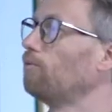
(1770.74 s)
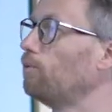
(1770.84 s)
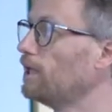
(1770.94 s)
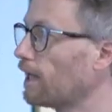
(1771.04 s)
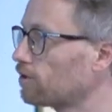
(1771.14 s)

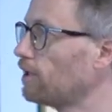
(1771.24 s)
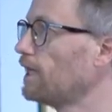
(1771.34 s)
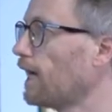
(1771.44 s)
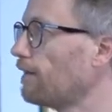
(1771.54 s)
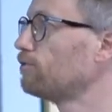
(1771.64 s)
We
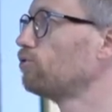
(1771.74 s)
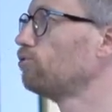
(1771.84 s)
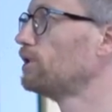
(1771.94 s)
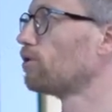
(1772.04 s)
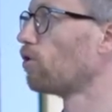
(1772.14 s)
actually have to
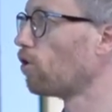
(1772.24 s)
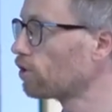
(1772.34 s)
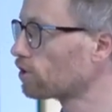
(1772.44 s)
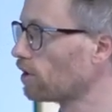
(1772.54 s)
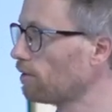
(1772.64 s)
do it on
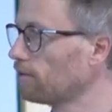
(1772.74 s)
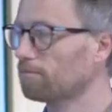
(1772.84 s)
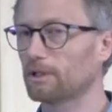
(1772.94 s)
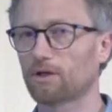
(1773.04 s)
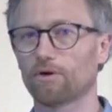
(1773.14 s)
long term,
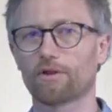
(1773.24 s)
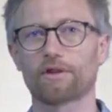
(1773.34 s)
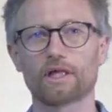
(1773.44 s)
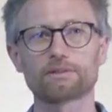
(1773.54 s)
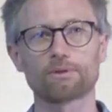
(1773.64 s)

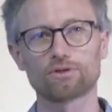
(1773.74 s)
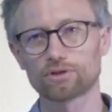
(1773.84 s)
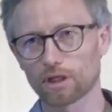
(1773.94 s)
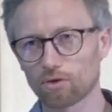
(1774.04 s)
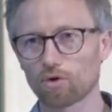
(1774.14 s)
because the
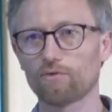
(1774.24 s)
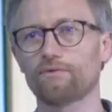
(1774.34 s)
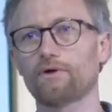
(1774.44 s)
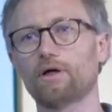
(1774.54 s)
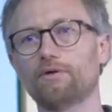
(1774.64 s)
exponential
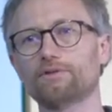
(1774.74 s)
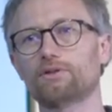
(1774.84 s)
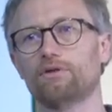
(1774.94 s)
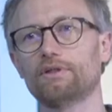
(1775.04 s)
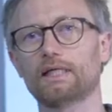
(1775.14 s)
growth of
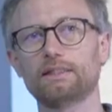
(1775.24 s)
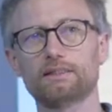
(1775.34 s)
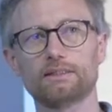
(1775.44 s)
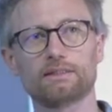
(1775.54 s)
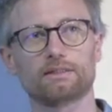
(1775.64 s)
the
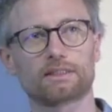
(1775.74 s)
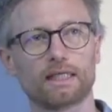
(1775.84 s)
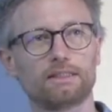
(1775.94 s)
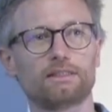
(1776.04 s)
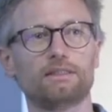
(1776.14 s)
COVID-19
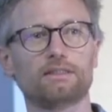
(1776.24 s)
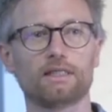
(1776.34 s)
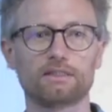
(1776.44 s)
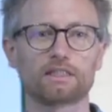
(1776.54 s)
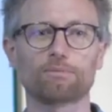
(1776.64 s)
cases
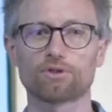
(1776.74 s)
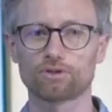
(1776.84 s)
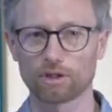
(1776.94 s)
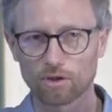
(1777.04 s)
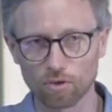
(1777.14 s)
and the
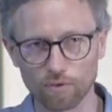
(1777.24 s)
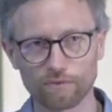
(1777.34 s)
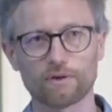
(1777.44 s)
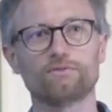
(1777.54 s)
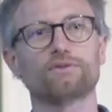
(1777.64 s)
exponential
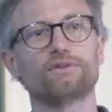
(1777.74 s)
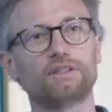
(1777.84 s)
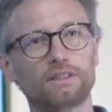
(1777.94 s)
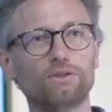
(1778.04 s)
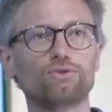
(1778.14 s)
growth of the
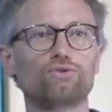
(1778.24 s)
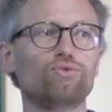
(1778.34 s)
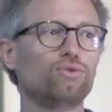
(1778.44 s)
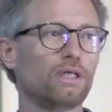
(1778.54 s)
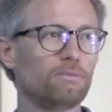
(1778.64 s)

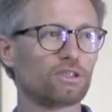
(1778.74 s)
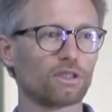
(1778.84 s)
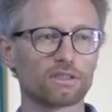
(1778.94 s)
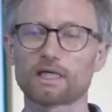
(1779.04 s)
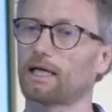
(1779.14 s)
CO2
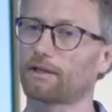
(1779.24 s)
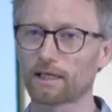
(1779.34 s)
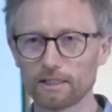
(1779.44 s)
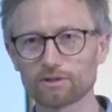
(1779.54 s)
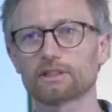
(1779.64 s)
emissions are
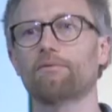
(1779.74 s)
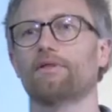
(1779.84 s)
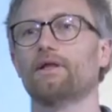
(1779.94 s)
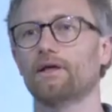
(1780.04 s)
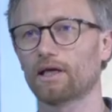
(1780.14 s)
exactly the same
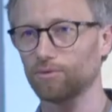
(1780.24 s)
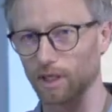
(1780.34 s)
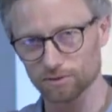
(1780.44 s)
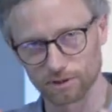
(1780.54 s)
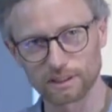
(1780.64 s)
thing, and we
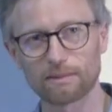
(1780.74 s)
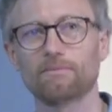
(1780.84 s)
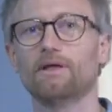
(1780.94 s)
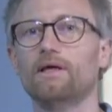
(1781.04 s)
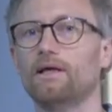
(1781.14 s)
are at the
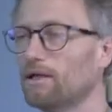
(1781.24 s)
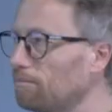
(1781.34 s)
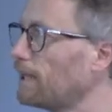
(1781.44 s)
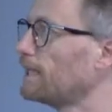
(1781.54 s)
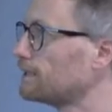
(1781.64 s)
same
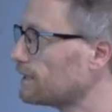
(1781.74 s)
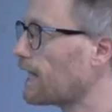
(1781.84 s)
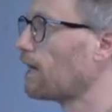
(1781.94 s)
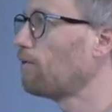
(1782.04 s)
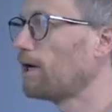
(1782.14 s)
place
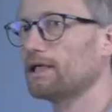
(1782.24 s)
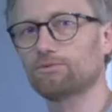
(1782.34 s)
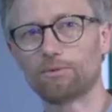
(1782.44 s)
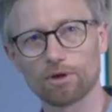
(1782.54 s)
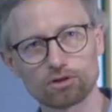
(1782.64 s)
now as
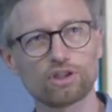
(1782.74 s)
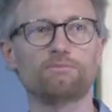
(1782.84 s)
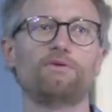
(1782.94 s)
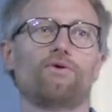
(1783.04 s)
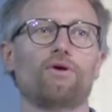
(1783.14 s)
we were
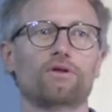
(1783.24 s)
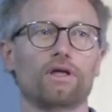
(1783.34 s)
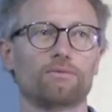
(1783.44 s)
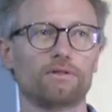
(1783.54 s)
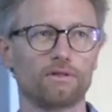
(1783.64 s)
just before
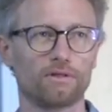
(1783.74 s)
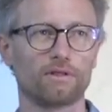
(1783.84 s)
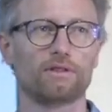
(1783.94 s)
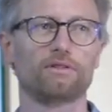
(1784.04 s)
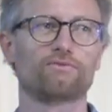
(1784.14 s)
lockdown
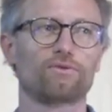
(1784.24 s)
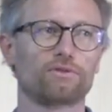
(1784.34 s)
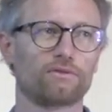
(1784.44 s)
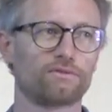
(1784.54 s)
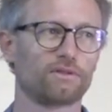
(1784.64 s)
in
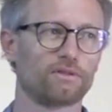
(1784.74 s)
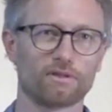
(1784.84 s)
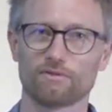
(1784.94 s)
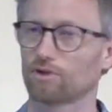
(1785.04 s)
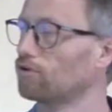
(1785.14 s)
front of
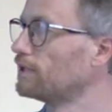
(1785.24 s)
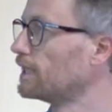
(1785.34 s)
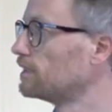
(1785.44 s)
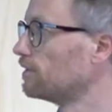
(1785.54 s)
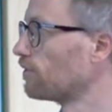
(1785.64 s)
the
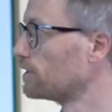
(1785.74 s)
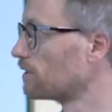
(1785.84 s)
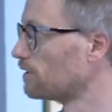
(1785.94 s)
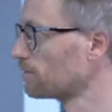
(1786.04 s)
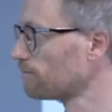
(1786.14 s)
COVID-19, for
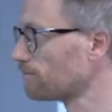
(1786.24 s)
instance.